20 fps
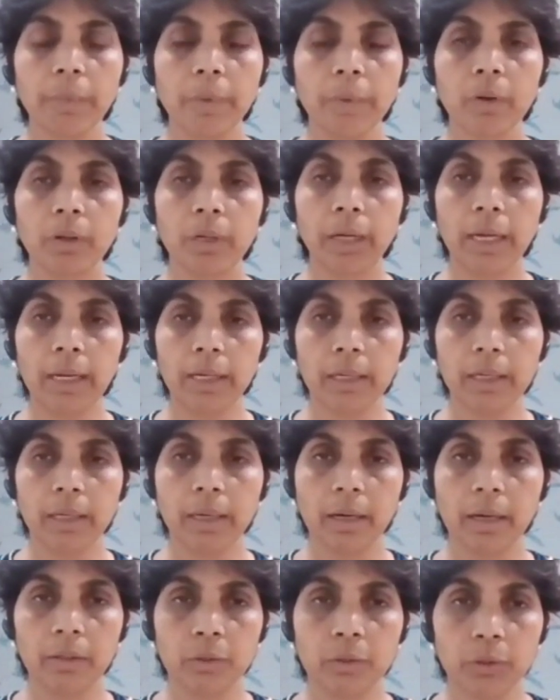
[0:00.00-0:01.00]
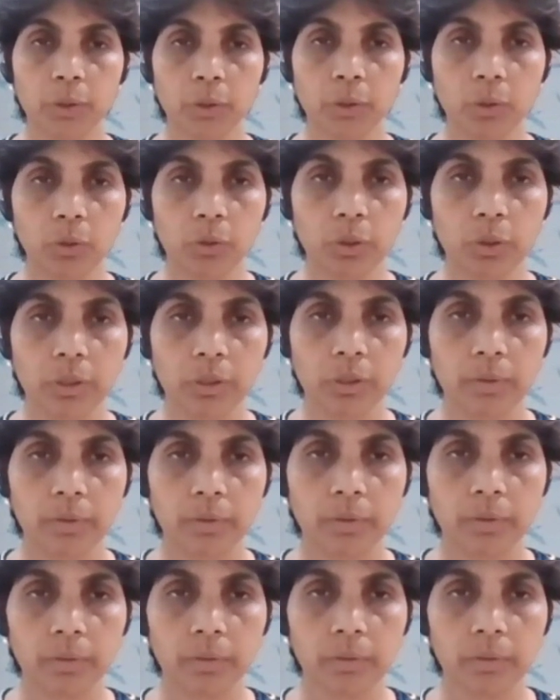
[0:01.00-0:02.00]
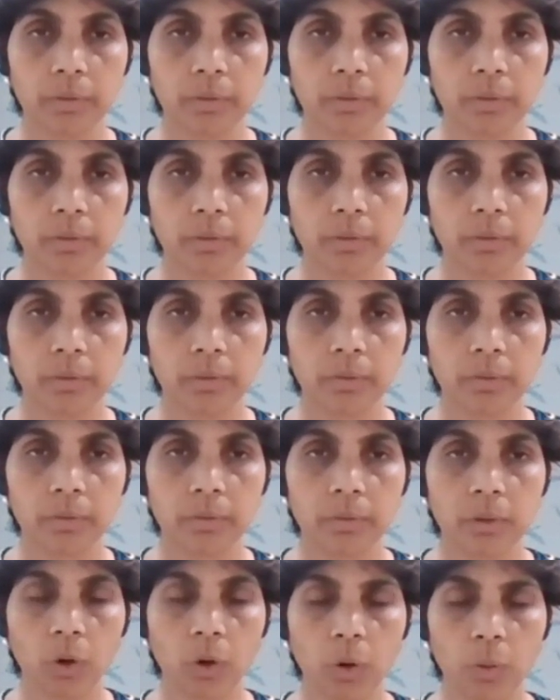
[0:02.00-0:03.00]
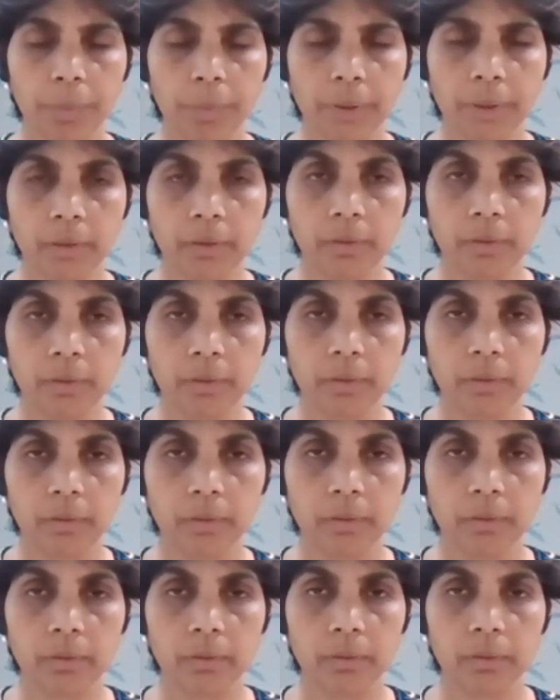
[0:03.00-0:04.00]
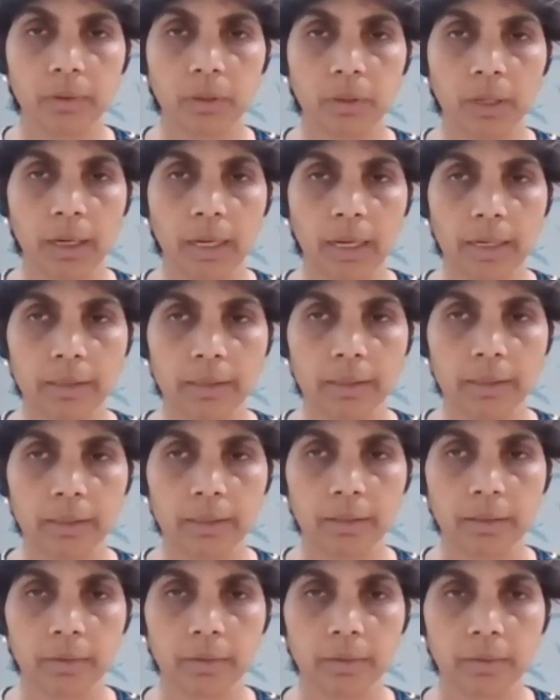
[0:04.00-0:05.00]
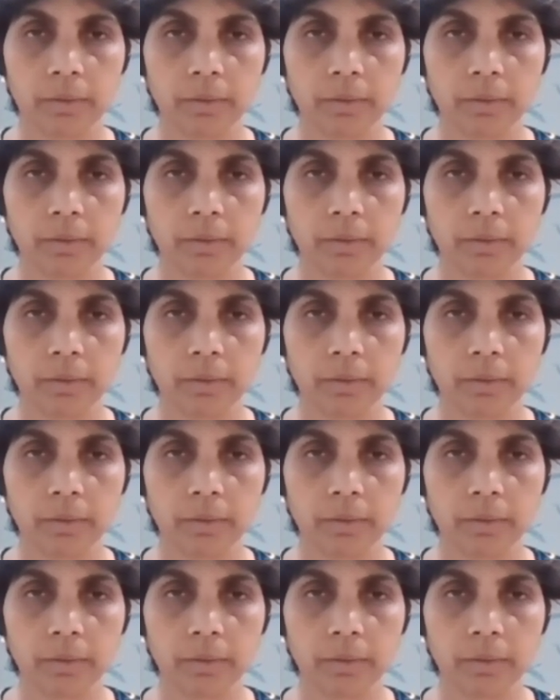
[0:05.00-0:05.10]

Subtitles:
Keep your neck and throat open, relaxed.